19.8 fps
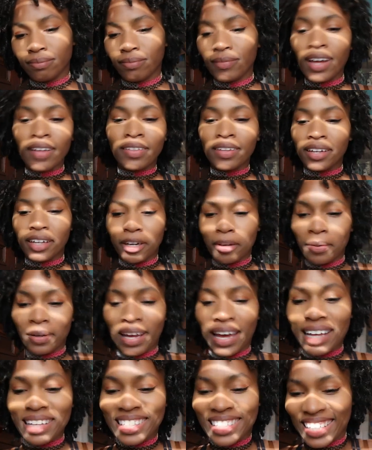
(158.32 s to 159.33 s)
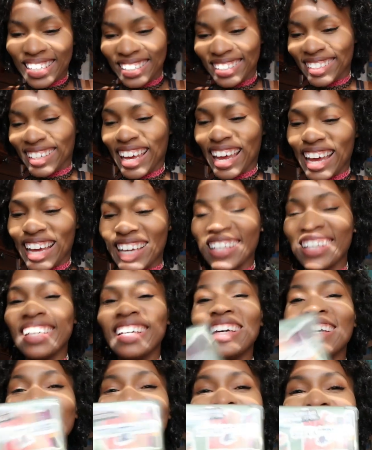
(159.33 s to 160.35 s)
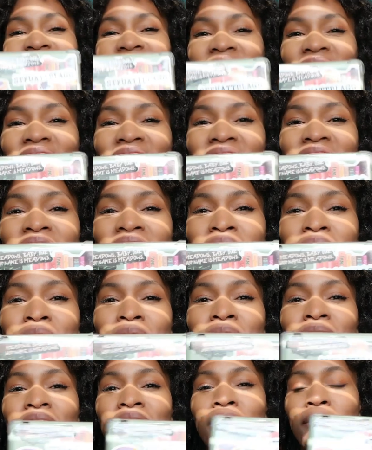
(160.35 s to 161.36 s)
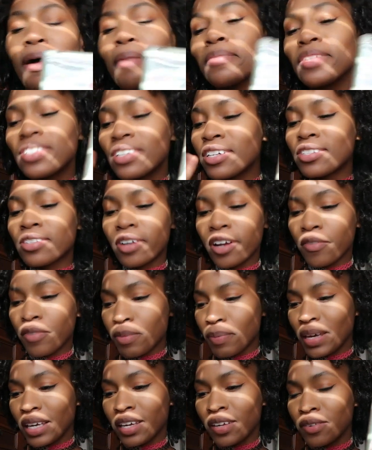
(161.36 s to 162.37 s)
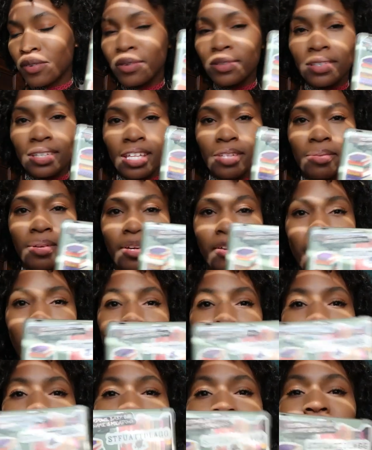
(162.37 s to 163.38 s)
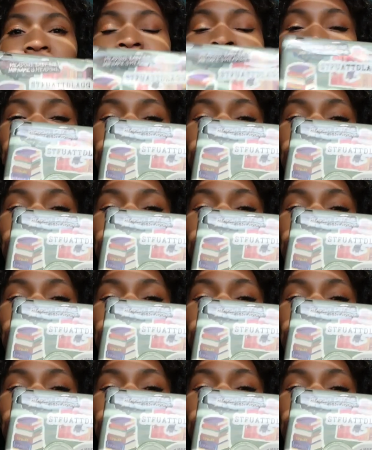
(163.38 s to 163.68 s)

Not that anyone asked. Okay, starting off, I'm just going to start off with my Kindles because that's what I grabbed first.